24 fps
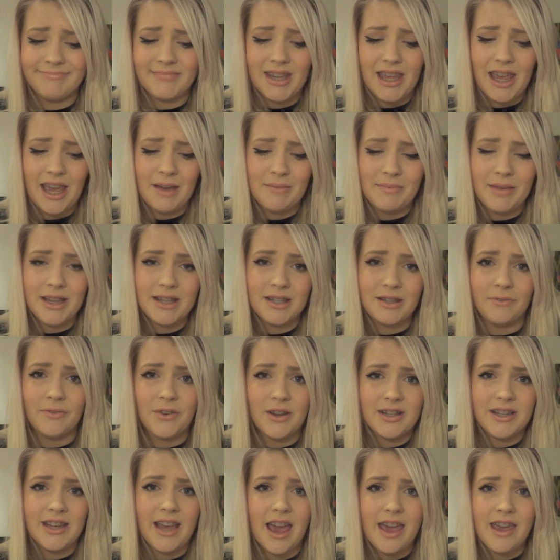Yeah, that's the
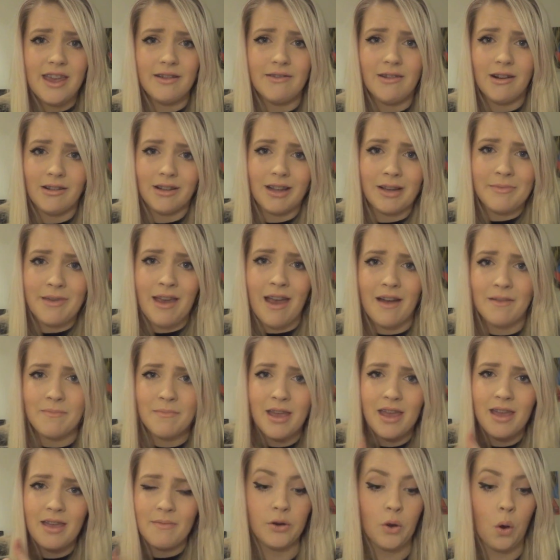fussy 8-year-old coming out of
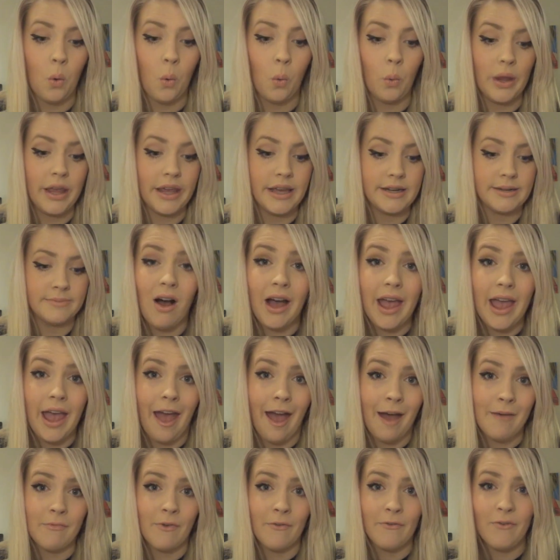me. Weird. I
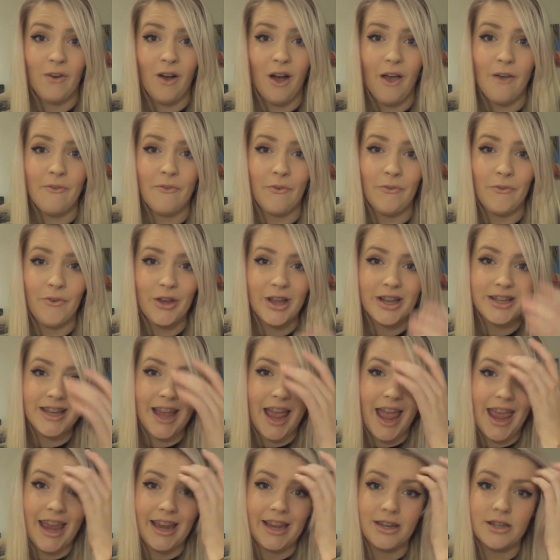am
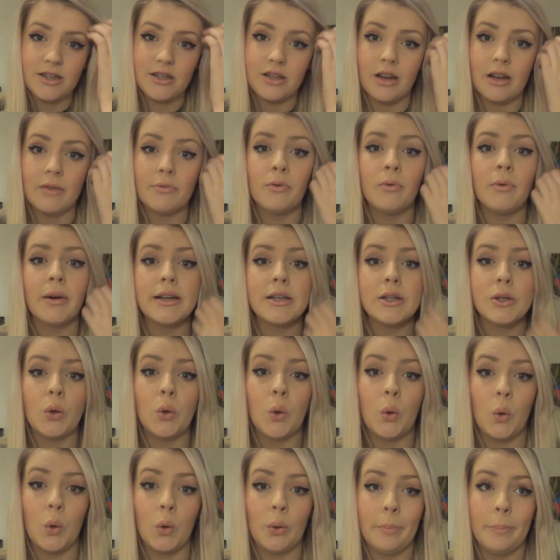5'8", so I'm quite
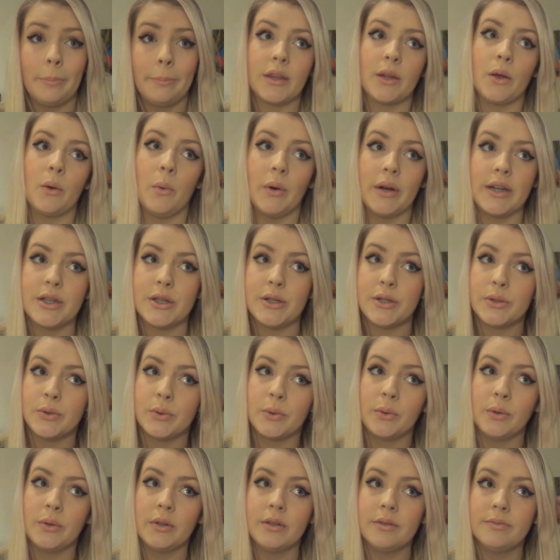tall. Quite
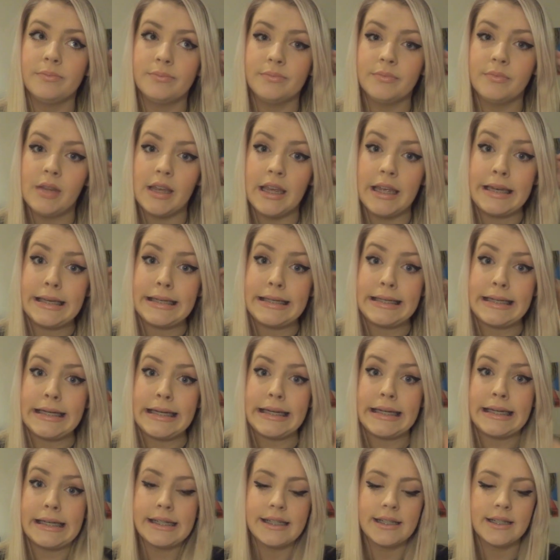tall.
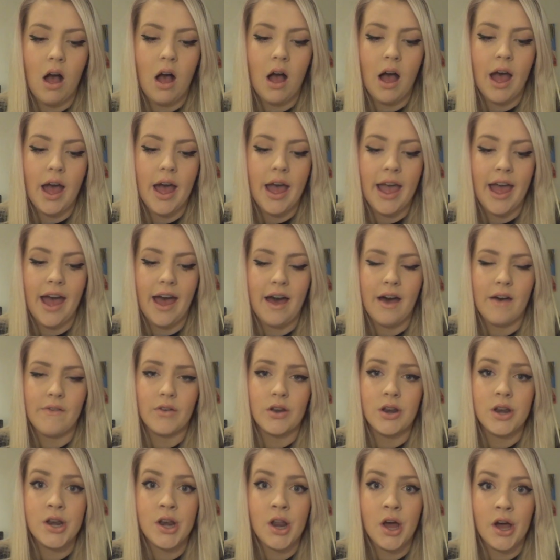Indeed. I
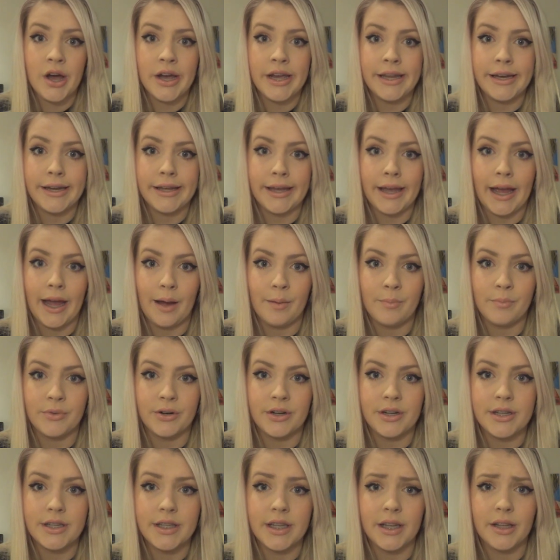have 9
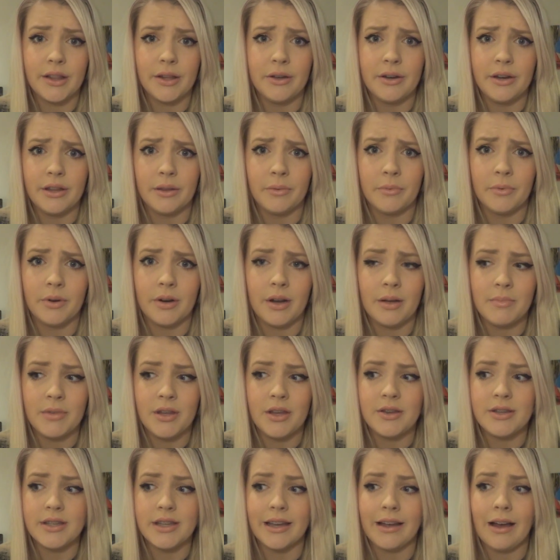cameras, including the one
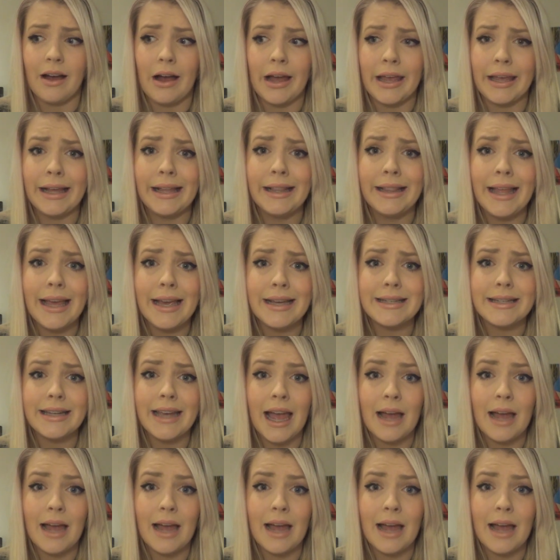I'm using. I collect